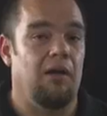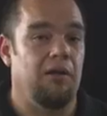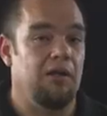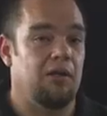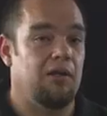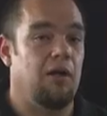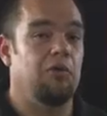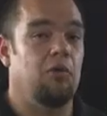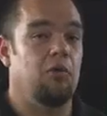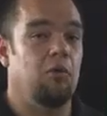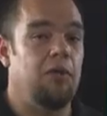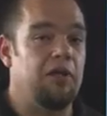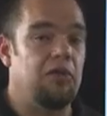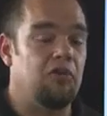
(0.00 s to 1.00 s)
in a couple of
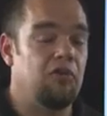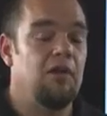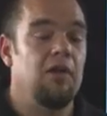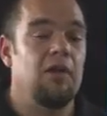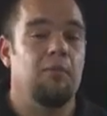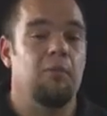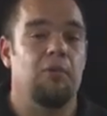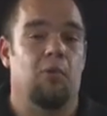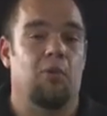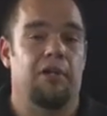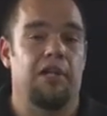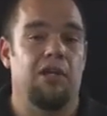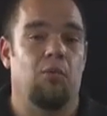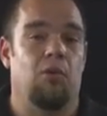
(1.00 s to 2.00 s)
weeks, but
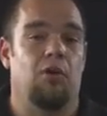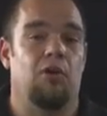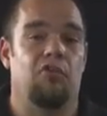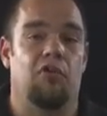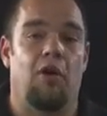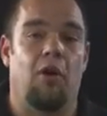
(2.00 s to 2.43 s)
where keywords